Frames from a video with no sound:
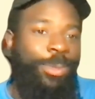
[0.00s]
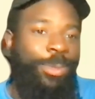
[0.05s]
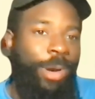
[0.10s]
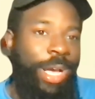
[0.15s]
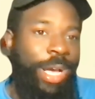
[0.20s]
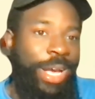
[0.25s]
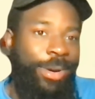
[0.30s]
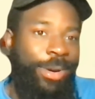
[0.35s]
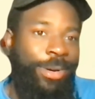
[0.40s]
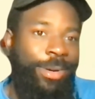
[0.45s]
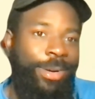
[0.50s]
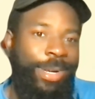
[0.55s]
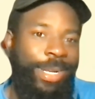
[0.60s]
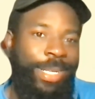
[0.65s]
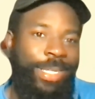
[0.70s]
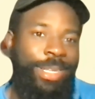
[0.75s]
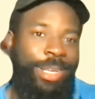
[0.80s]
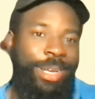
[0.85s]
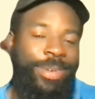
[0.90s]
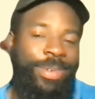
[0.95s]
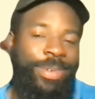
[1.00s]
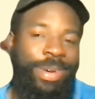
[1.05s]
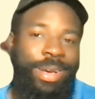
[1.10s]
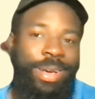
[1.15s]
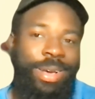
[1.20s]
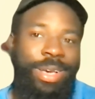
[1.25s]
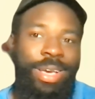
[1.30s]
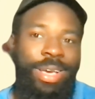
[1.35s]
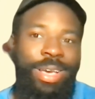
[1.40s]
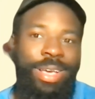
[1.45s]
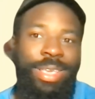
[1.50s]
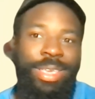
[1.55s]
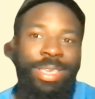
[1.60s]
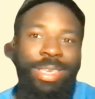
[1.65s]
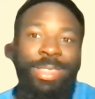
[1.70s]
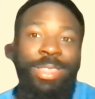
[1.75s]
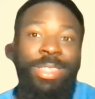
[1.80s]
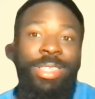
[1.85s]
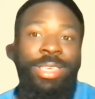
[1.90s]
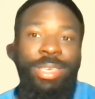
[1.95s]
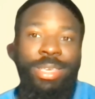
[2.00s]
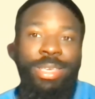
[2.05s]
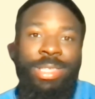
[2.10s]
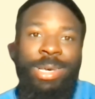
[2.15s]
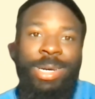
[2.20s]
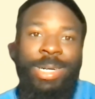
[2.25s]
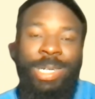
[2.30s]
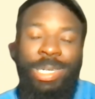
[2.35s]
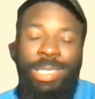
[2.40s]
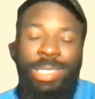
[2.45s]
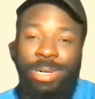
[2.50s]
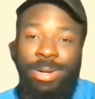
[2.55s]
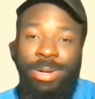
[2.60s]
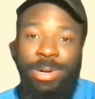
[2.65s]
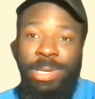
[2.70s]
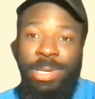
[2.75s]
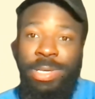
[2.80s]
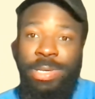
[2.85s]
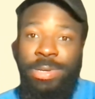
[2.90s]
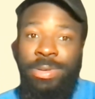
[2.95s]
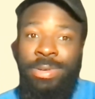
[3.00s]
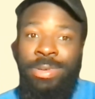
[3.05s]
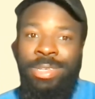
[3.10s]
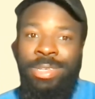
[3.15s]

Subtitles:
well, because you know how to argue.